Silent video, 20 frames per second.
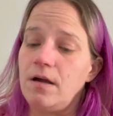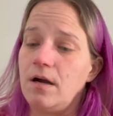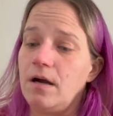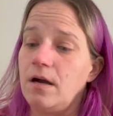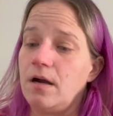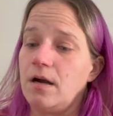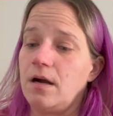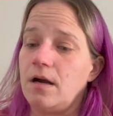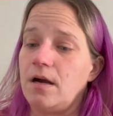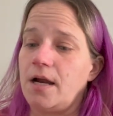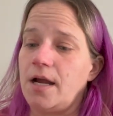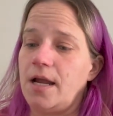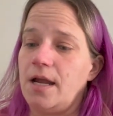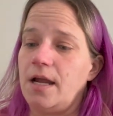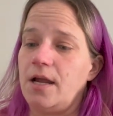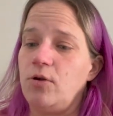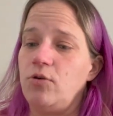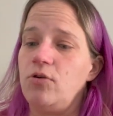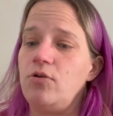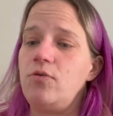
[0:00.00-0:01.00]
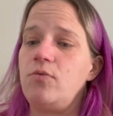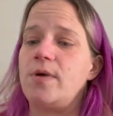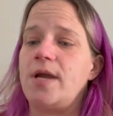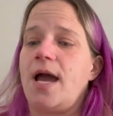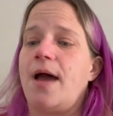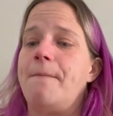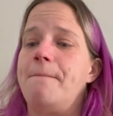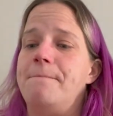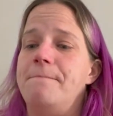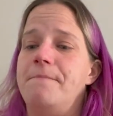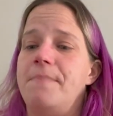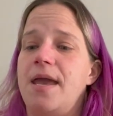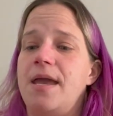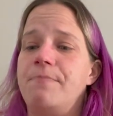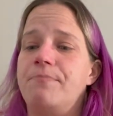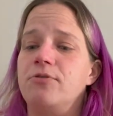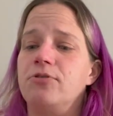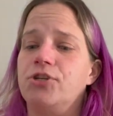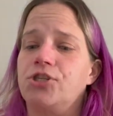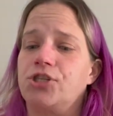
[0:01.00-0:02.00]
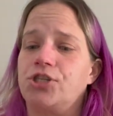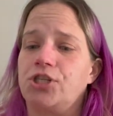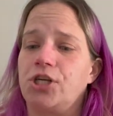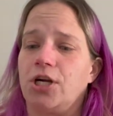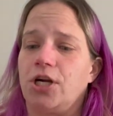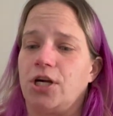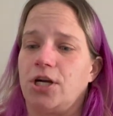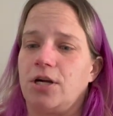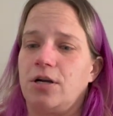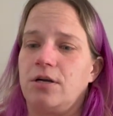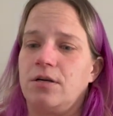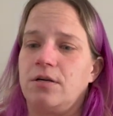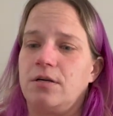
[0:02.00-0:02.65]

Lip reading: Alright. Ooh, we got maple sugar.